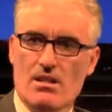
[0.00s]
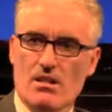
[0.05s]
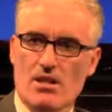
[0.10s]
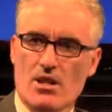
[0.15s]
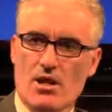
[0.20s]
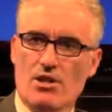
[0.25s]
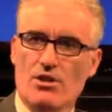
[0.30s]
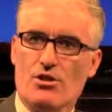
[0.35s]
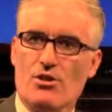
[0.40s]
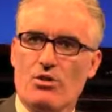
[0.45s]

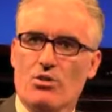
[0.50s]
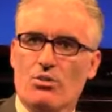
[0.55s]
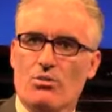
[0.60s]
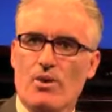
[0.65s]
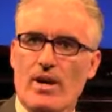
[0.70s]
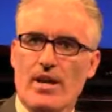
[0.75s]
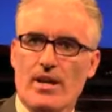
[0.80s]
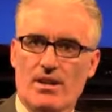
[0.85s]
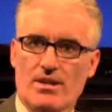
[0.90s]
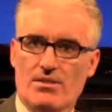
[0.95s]
Another cool
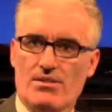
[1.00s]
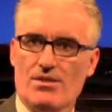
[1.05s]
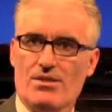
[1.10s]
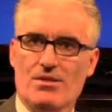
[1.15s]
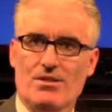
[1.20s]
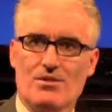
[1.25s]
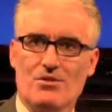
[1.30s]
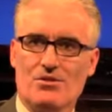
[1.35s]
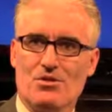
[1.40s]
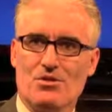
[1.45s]
way to
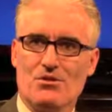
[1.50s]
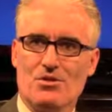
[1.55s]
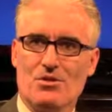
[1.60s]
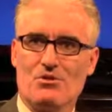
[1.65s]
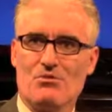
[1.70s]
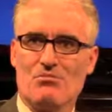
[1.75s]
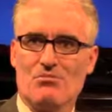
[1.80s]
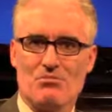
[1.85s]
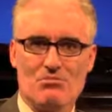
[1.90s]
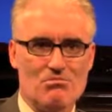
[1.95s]

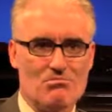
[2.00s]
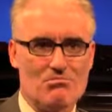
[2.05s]
just,